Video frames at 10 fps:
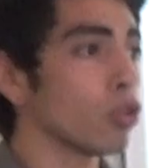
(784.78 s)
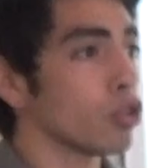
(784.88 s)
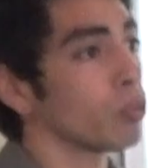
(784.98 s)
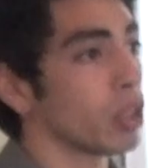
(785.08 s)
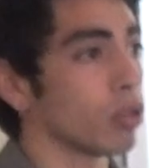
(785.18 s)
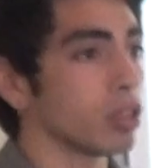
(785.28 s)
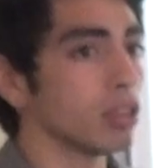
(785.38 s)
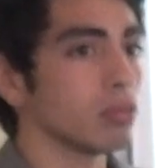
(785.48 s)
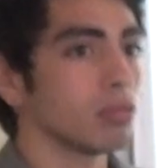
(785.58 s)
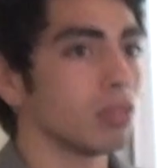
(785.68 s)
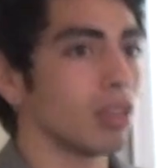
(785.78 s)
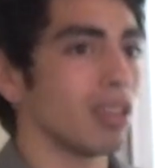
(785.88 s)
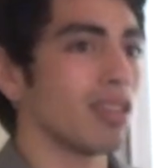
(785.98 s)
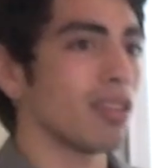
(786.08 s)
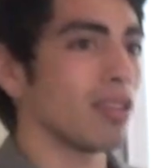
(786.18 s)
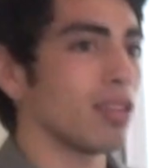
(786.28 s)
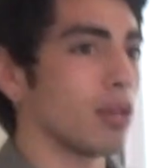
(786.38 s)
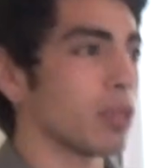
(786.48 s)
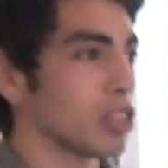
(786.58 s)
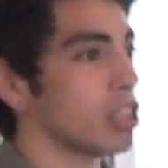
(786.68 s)
audio recorded and the
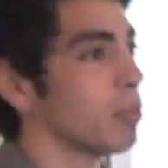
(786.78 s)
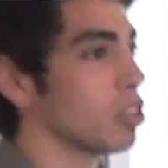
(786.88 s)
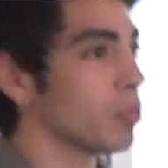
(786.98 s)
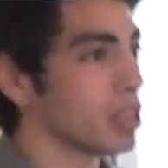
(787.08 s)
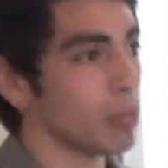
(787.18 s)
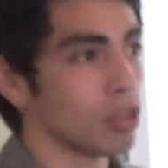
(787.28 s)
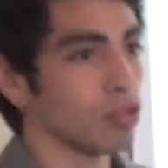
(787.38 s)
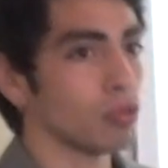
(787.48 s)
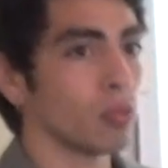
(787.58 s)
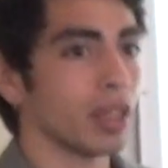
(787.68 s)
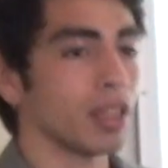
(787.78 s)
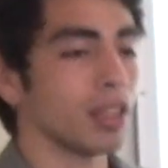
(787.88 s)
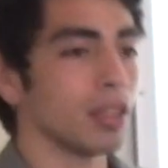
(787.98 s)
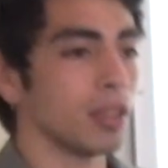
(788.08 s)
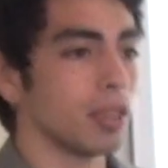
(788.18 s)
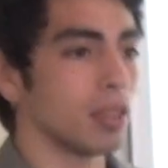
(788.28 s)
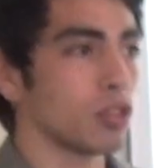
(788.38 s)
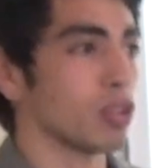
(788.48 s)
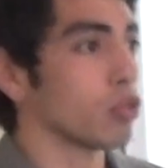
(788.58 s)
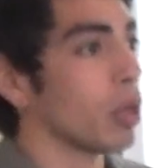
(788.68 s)
participants' perceptions were
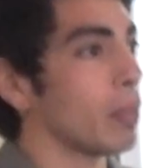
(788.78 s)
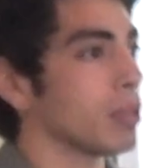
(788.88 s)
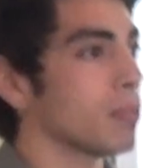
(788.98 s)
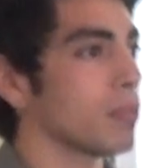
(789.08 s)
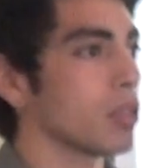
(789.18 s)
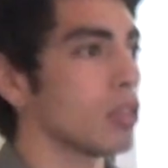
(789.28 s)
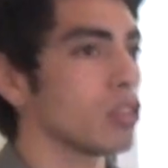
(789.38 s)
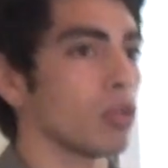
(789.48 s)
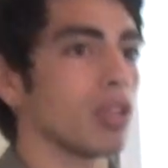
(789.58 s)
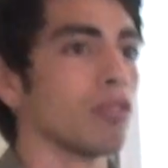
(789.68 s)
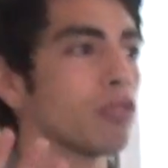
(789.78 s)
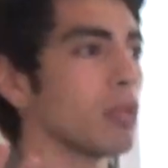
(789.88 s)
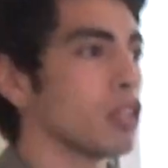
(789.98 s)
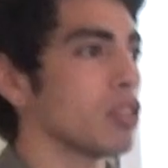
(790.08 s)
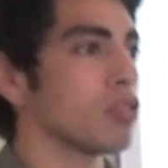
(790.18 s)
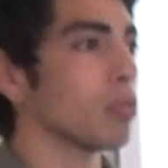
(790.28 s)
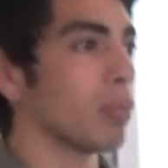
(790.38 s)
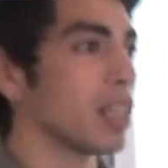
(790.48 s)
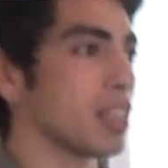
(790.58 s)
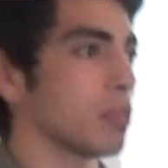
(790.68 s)
transcribed. So the information is not
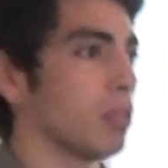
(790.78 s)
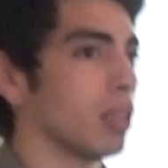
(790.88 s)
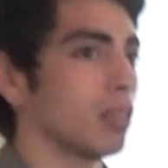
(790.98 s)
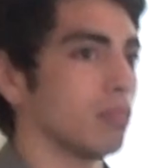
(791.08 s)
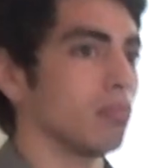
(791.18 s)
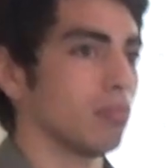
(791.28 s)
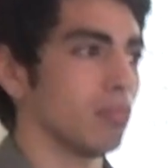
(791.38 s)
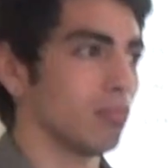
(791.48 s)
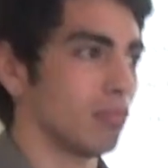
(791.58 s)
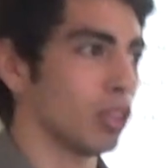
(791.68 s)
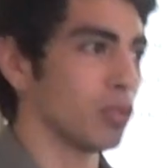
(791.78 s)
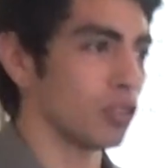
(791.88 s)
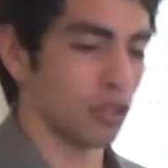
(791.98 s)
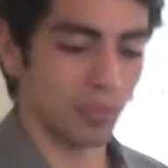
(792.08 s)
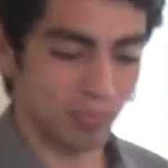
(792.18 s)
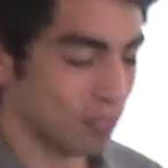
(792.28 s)
biased by the researcher.